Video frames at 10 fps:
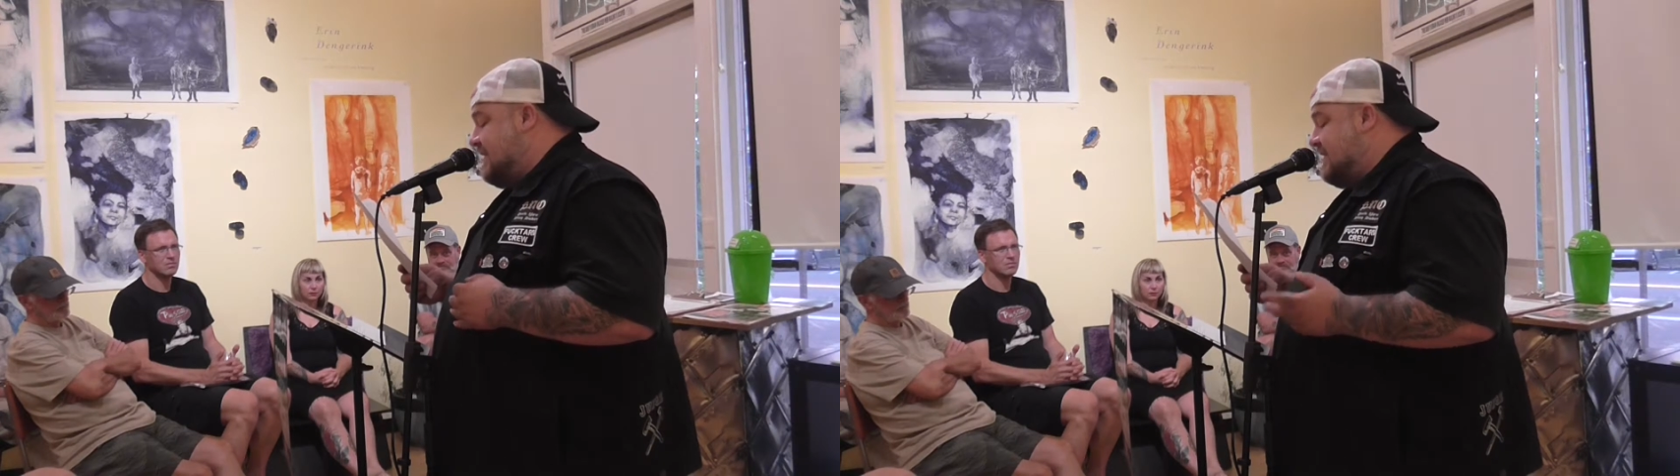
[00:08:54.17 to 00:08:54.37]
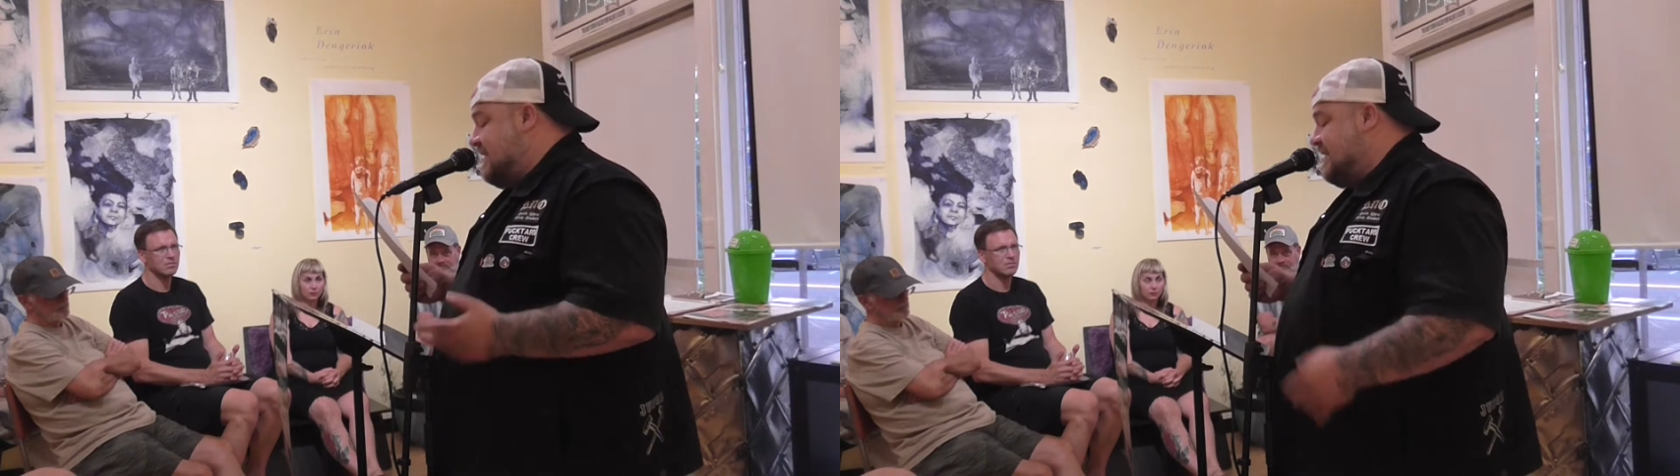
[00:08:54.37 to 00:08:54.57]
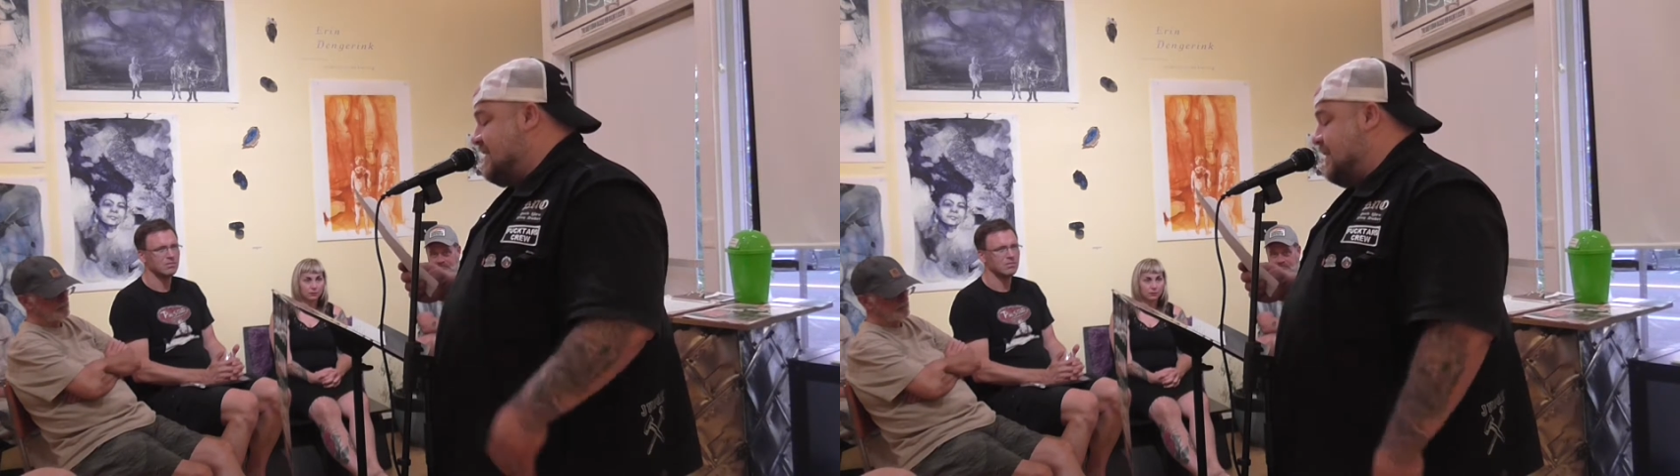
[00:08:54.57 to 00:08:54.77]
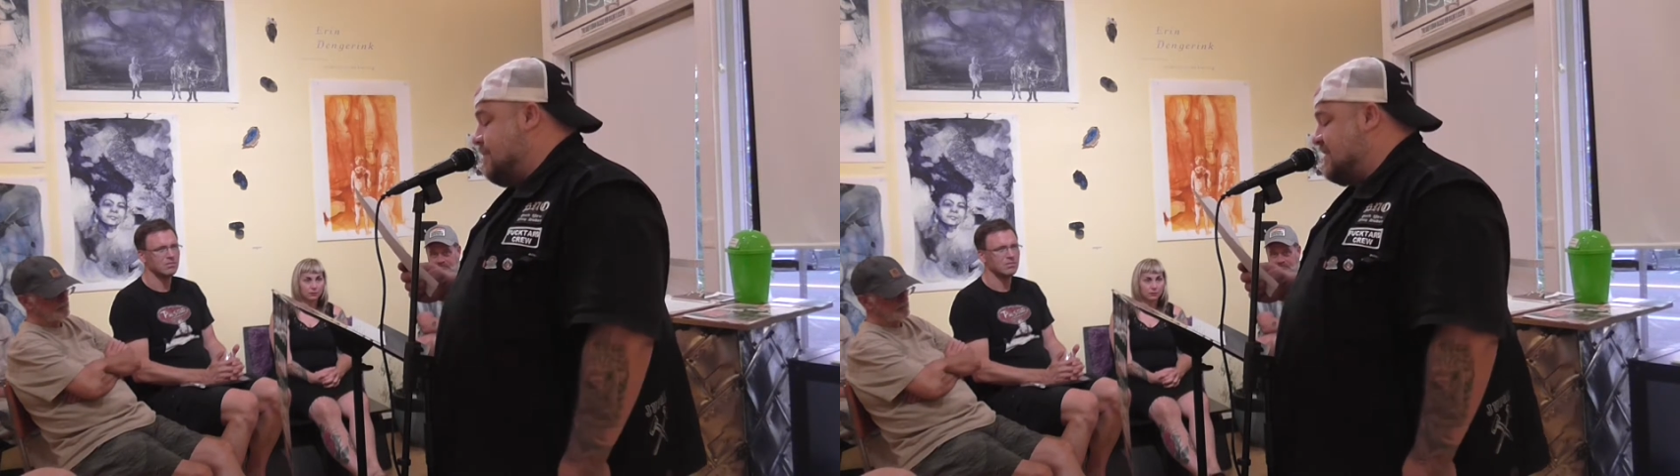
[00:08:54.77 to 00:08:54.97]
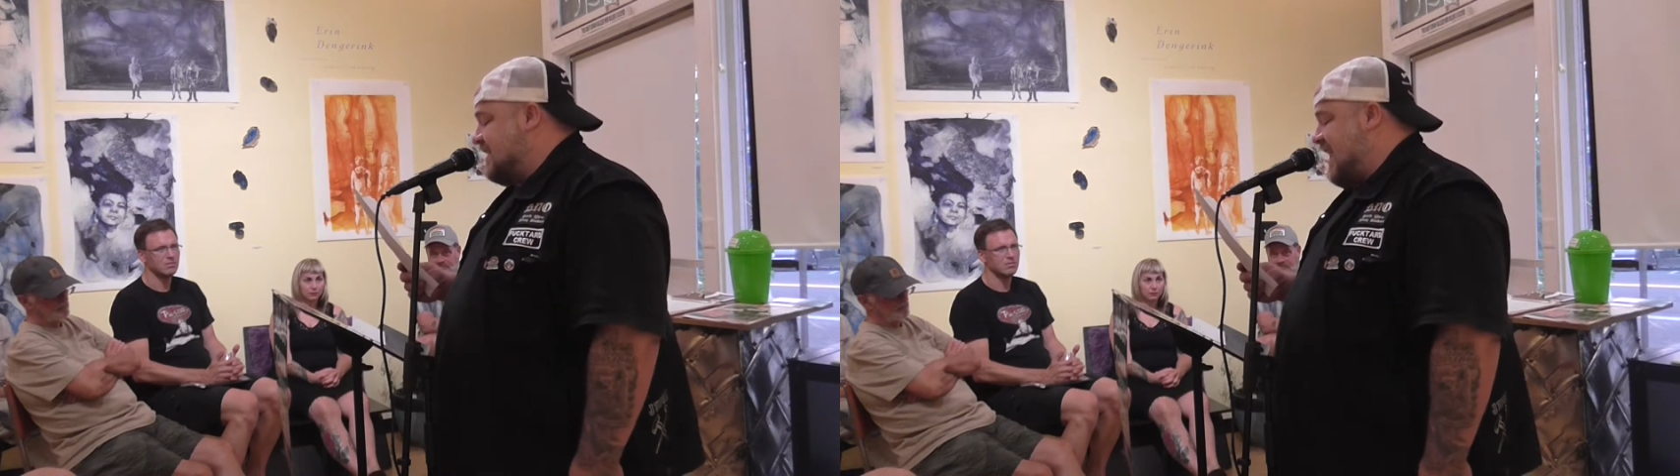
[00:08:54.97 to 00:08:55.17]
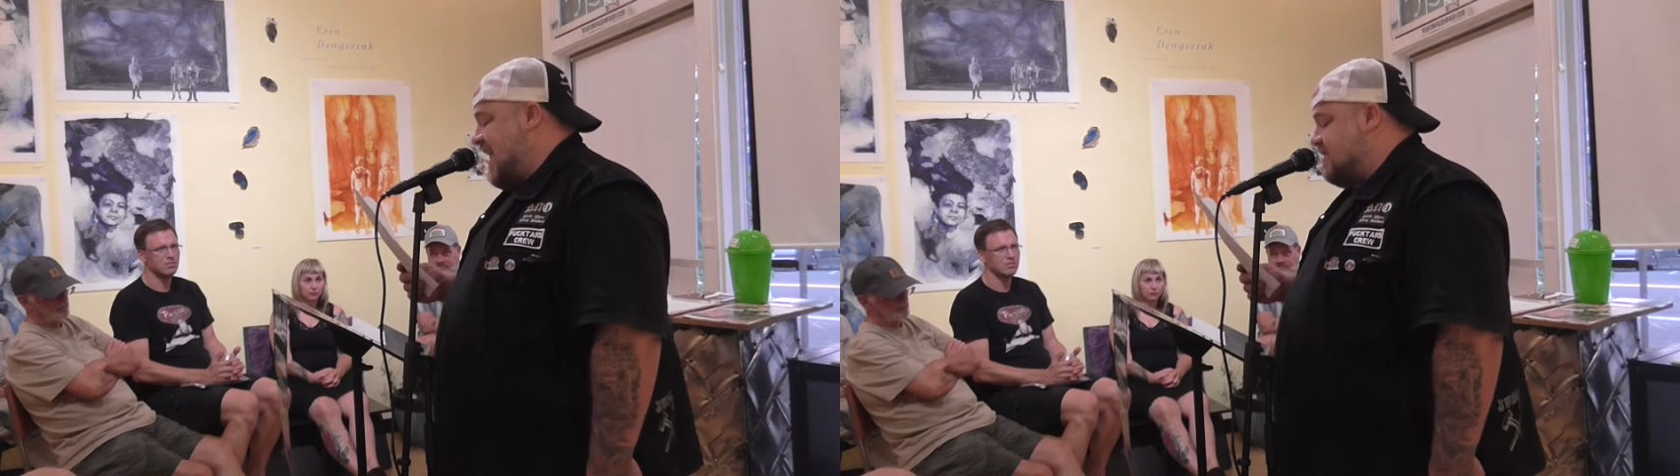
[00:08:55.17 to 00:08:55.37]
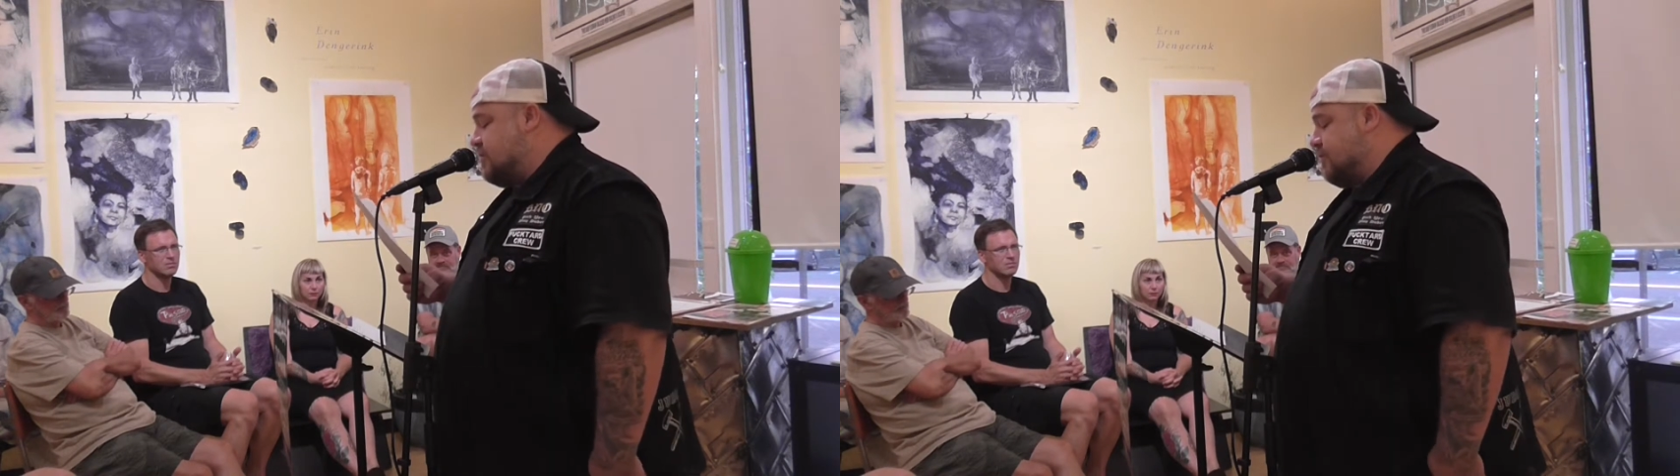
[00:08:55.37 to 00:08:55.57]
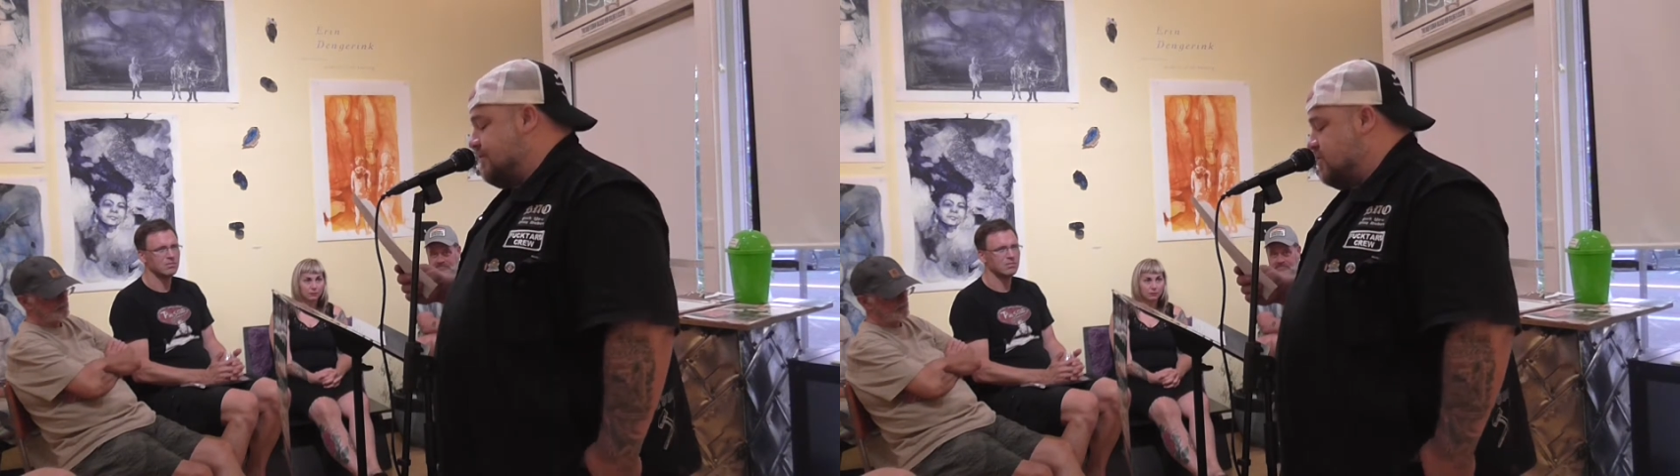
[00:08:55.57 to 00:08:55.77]
he sees them as a
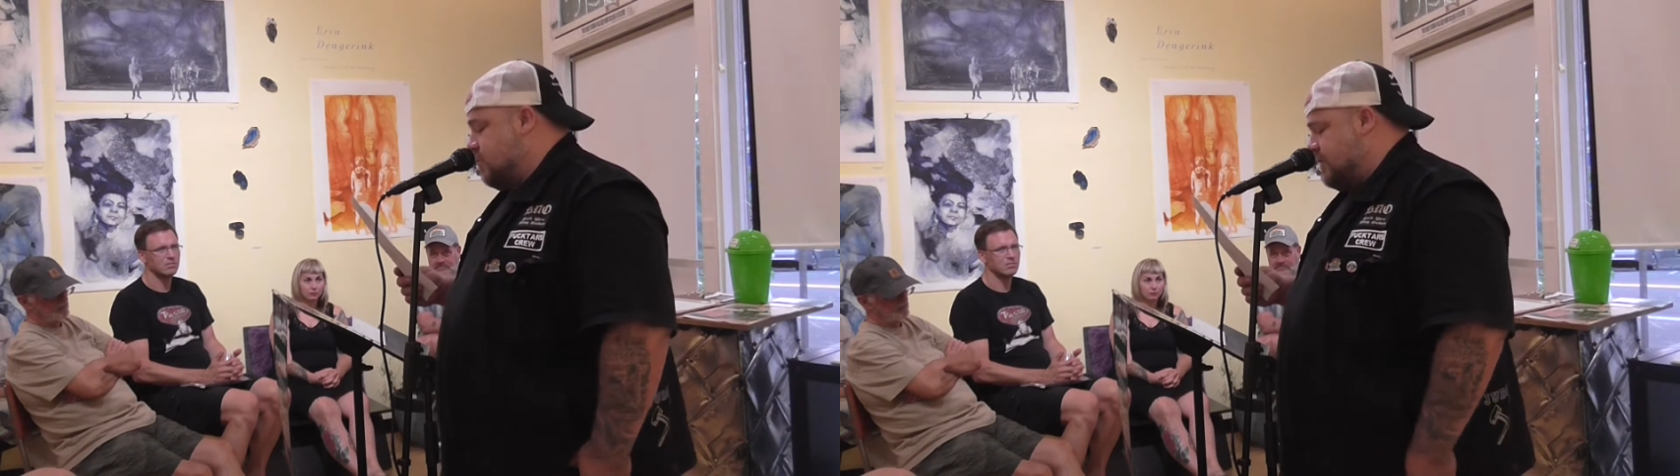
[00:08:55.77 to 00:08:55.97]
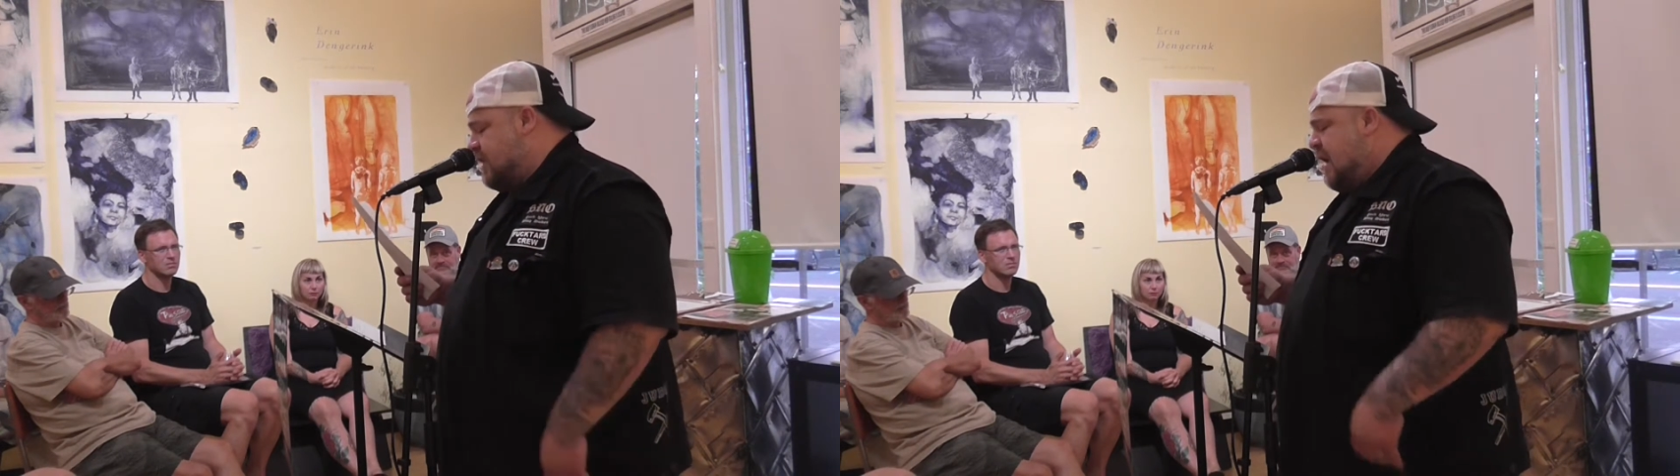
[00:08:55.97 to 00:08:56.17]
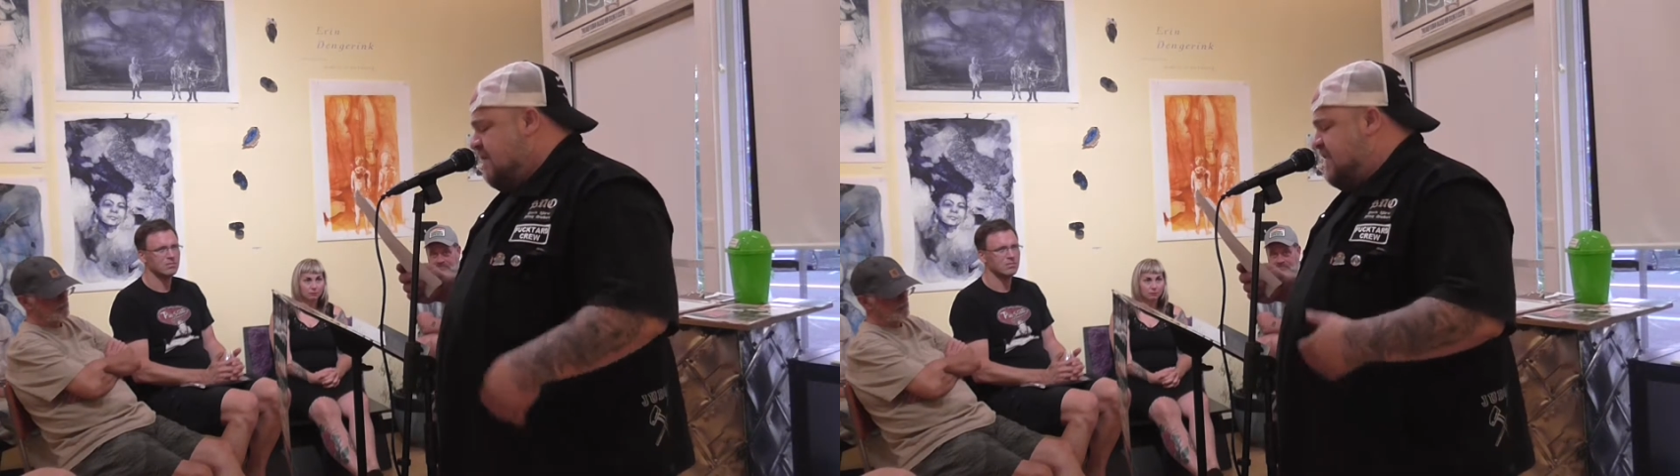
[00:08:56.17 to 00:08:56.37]
cancer of sorts,